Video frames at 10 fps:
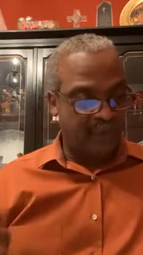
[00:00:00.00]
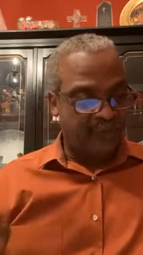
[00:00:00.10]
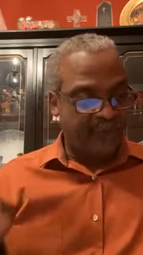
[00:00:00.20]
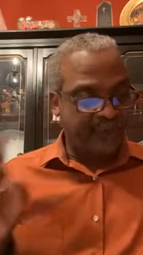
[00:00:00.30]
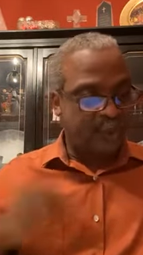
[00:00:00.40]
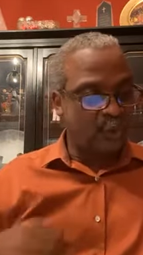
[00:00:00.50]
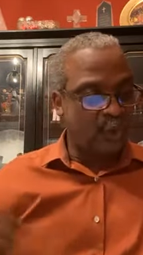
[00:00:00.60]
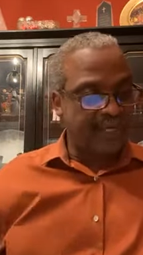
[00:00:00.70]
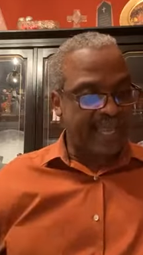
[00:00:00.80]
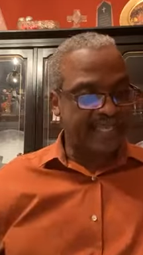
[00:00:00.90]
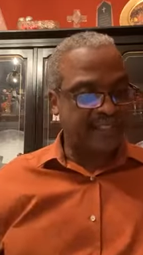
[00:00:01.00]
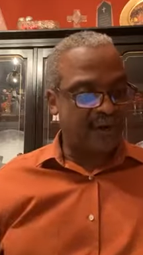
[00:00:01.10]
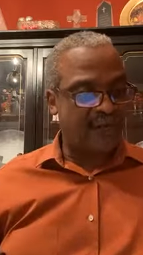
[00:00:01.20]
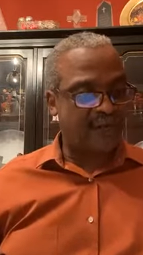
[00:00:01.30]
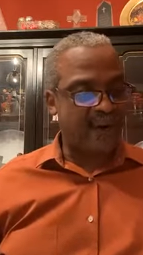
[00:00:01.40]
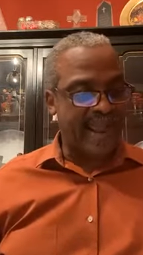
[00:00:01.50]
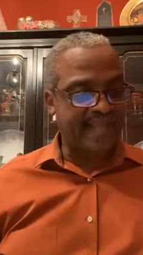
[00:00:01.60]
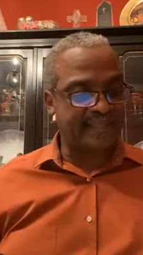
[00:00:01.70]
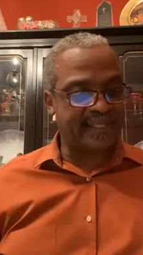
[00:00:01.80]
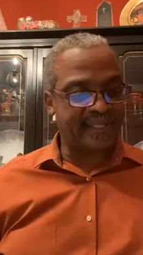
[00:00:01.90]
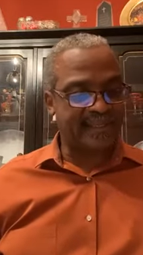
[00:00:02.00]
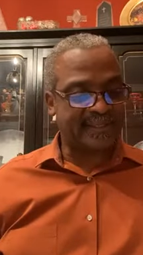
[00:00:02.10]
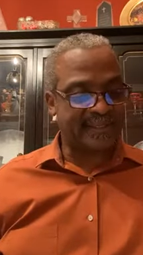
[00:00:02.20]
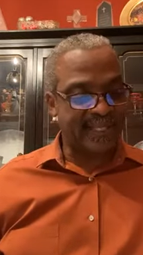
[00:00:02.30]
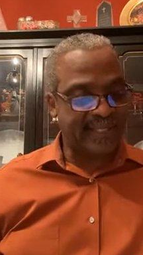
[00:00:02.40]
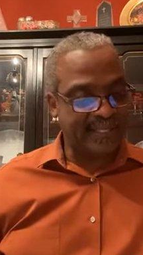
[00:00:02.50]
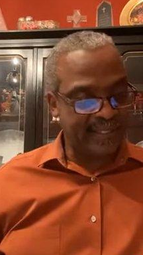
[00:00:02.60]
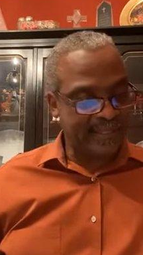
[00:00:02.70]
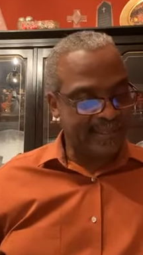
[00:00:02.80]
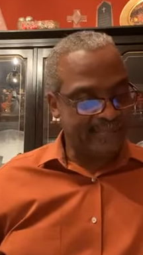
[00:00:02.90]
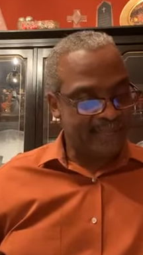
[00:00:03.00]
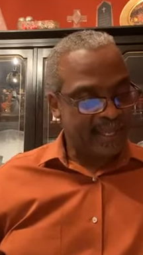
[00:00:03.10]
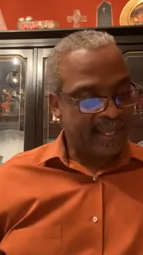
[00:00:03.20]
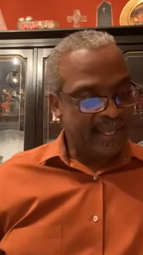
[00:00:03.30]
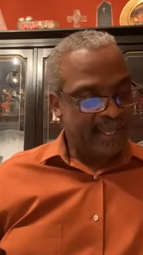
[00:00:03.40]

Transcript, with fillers: of the dual nature of Christ is seen